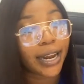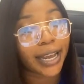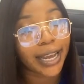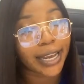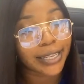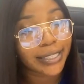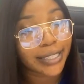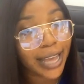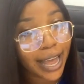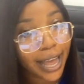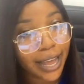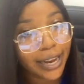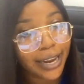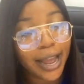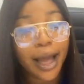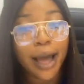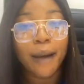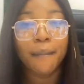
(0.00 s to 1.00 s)
Like I
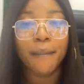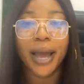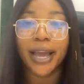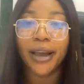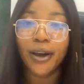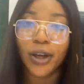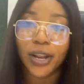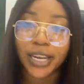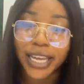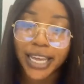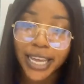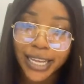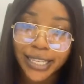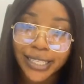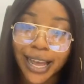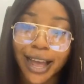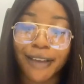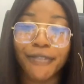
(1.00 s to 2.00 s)
said, my
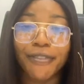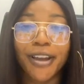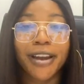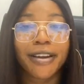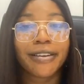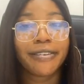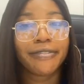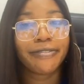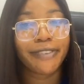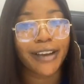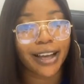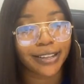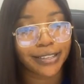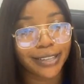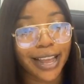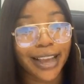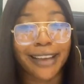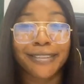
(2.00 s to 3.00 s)
colleagues are very
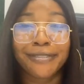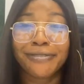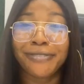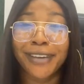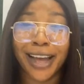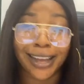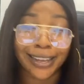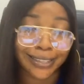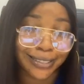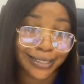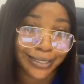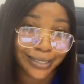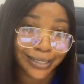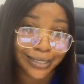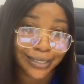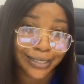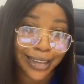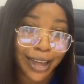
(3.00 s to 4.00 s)
fast, like fast.